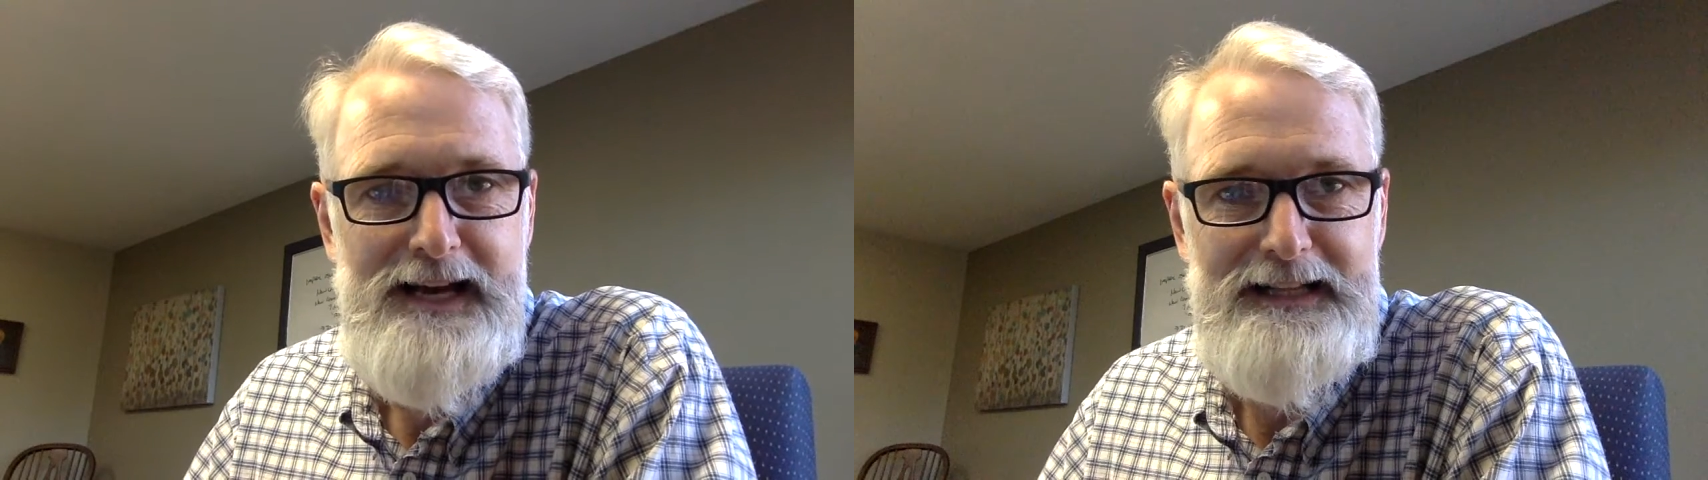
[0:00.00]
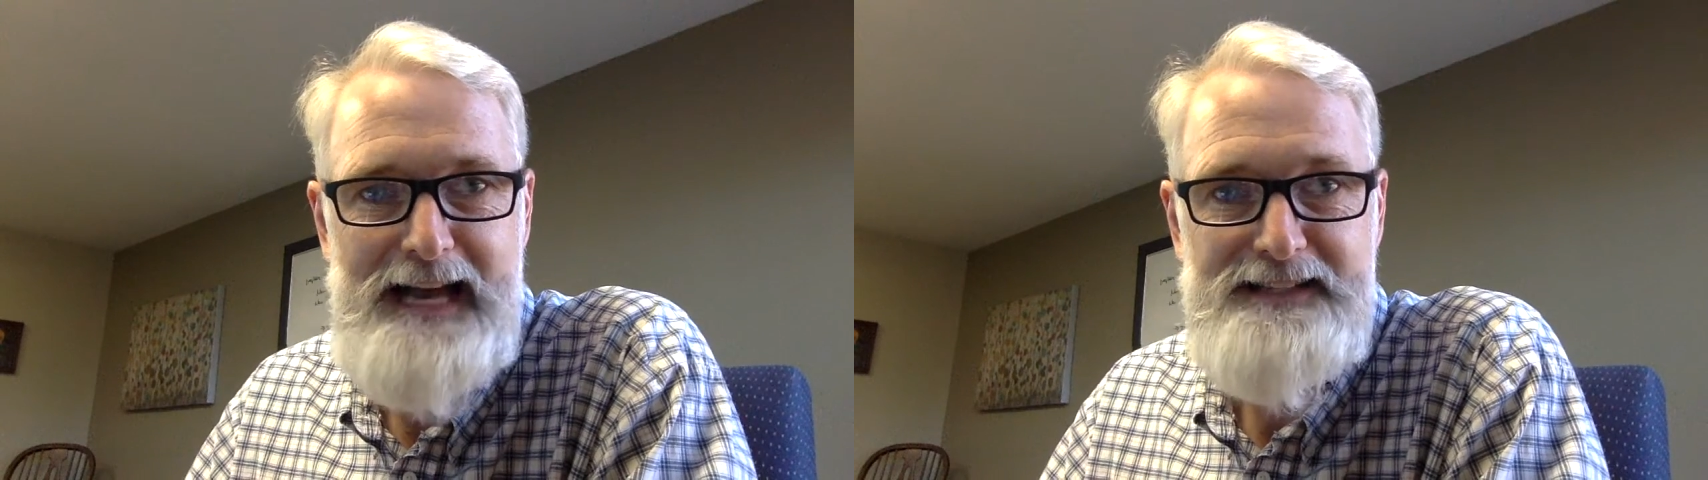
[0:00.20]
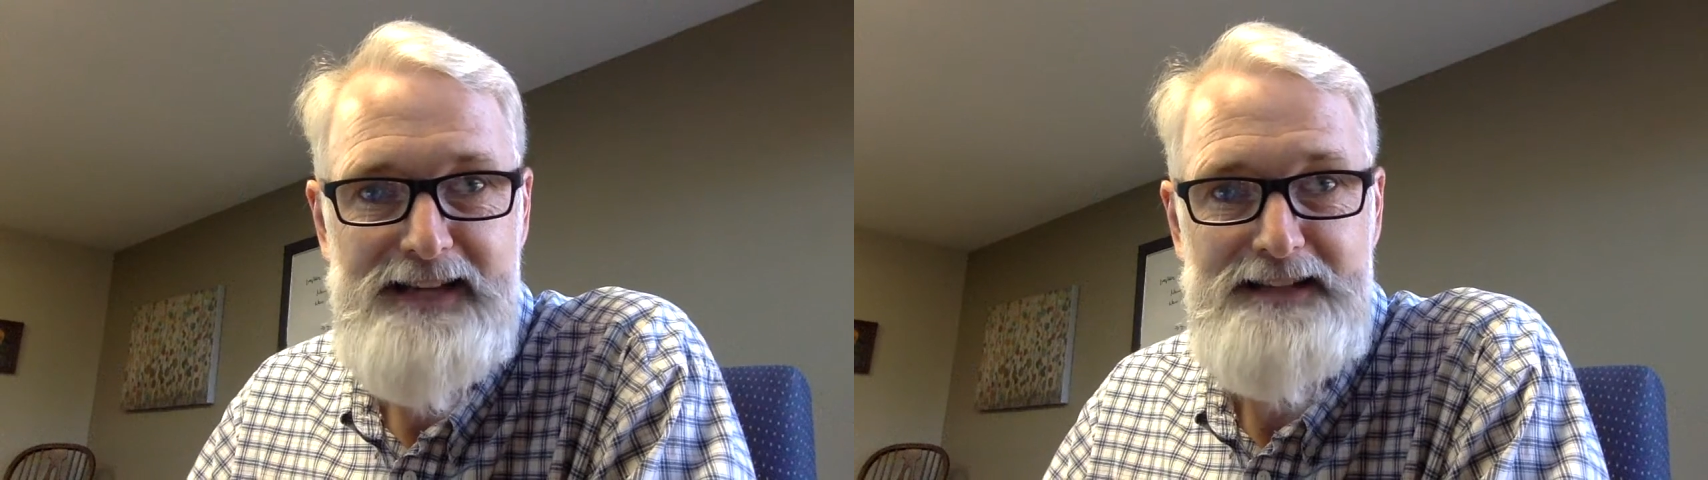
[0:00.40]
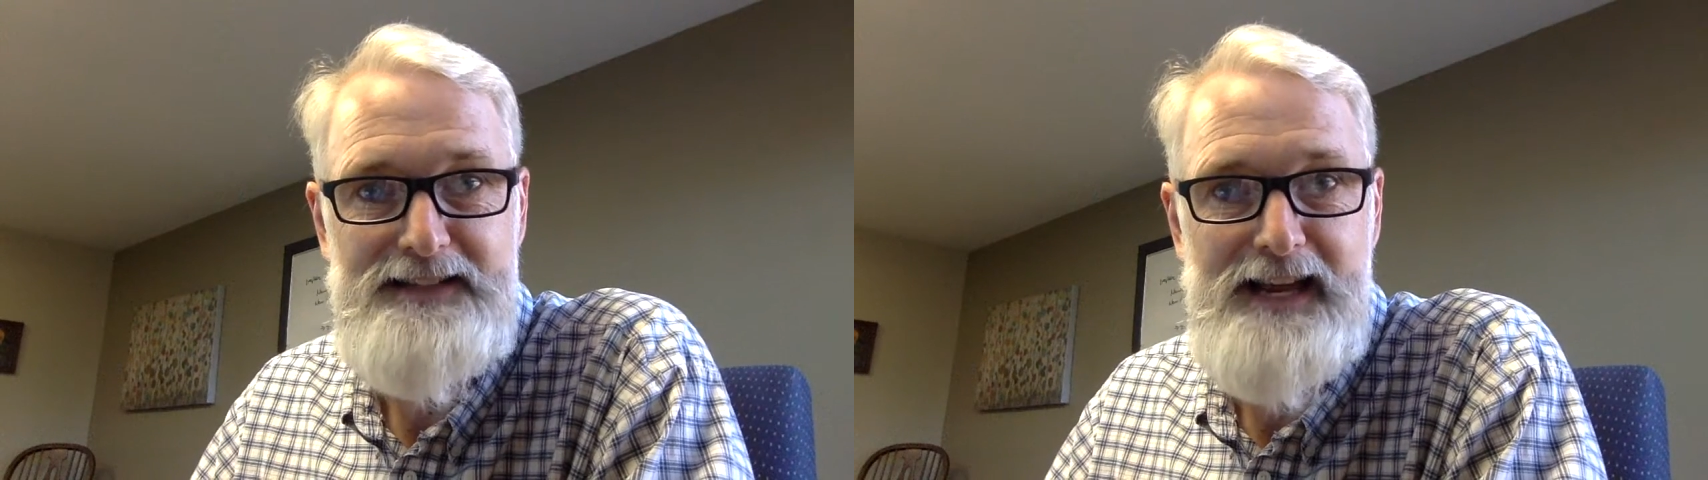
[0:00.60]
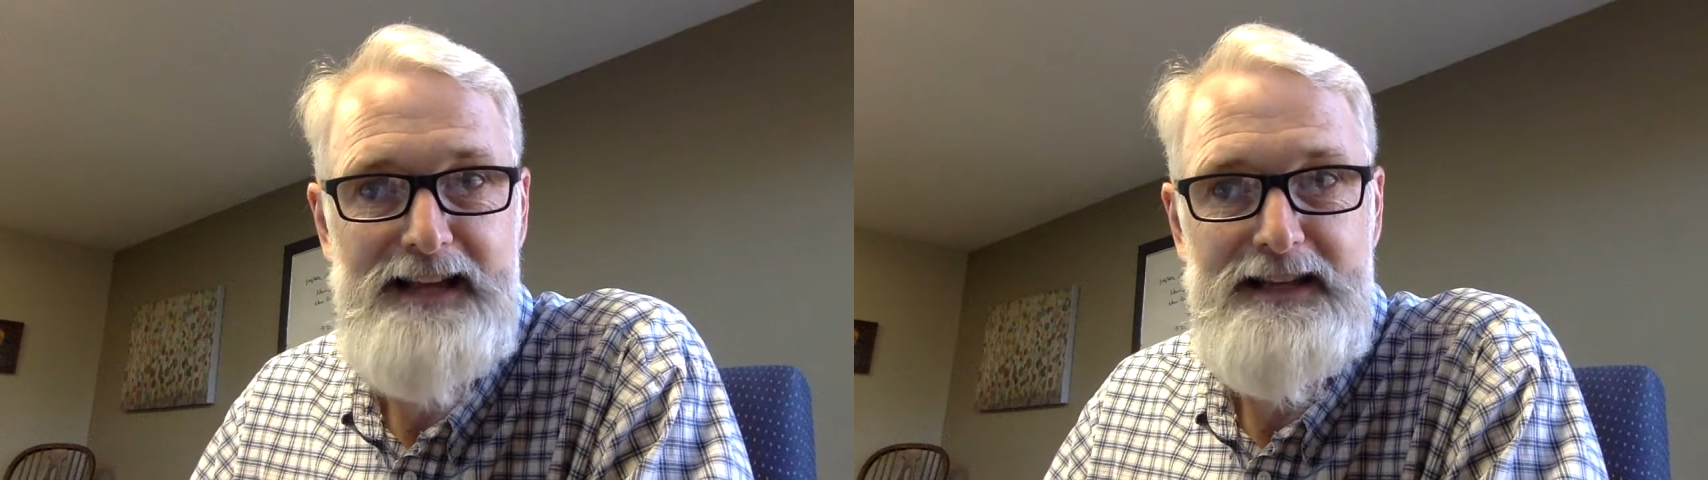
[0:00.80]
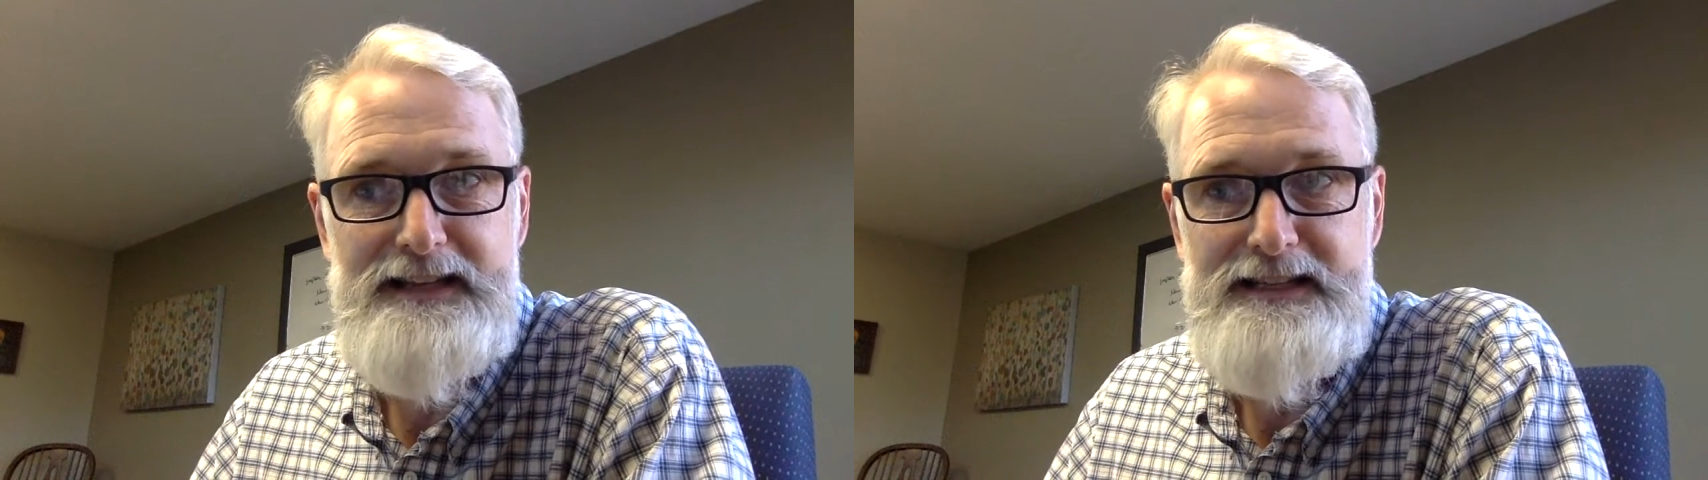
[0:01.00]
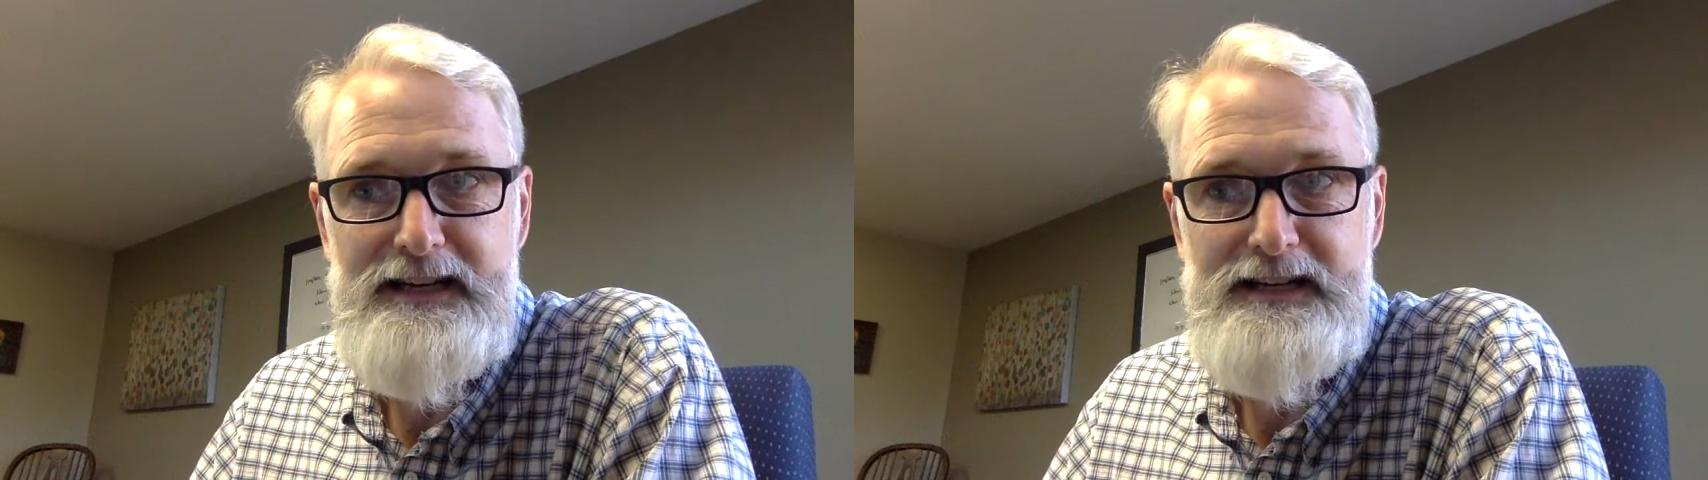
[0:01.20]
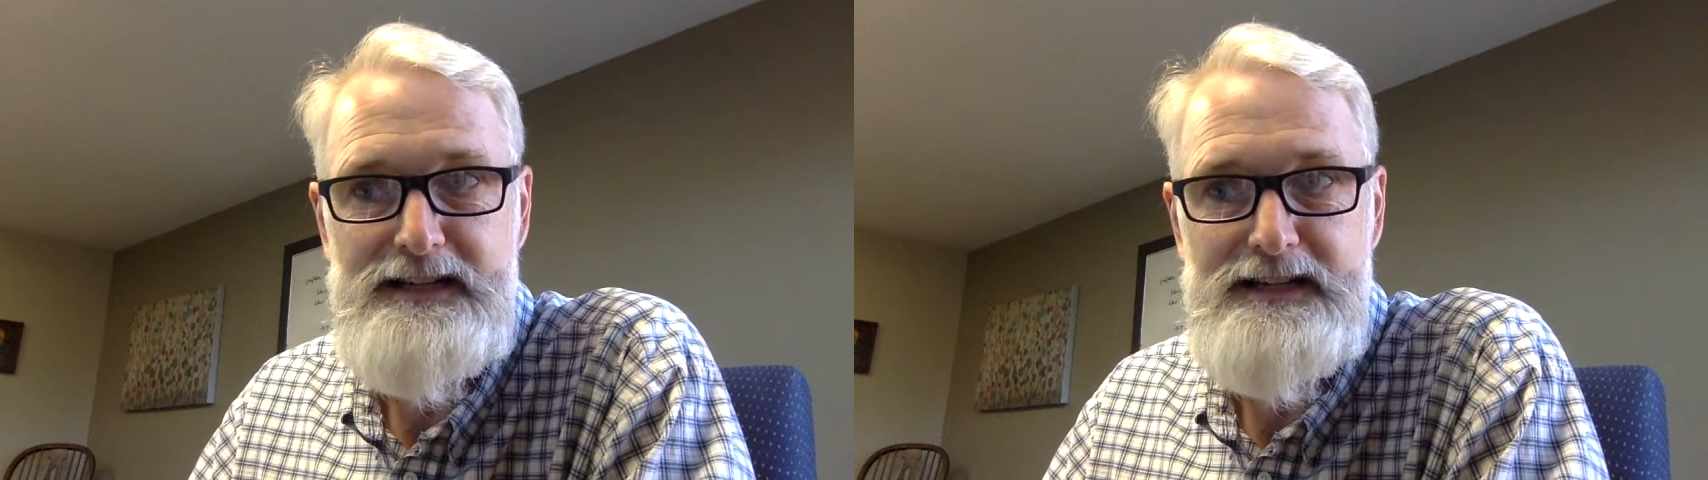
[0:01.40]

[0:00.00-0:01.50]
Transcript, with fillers: Uh, lastly, I'd say that uh,